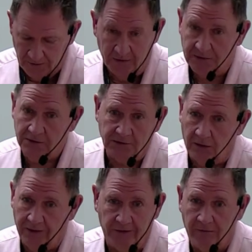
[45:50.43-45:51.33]
This is
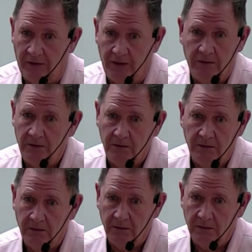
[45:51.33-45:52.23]
all end grain.
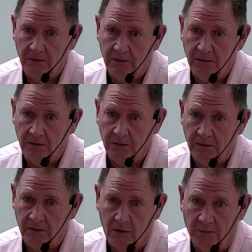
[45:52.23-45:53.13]
All